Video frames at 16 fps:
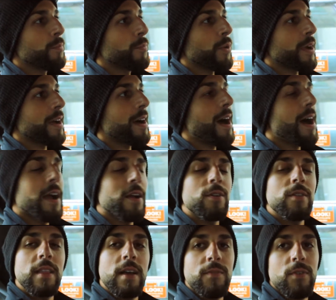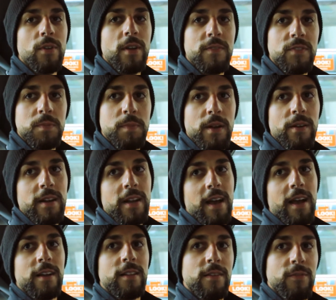bring a higher level of spirit,
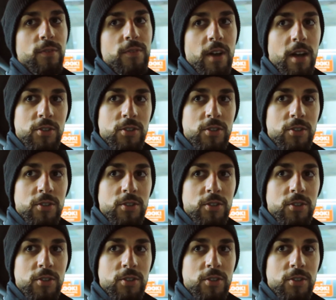a higher level of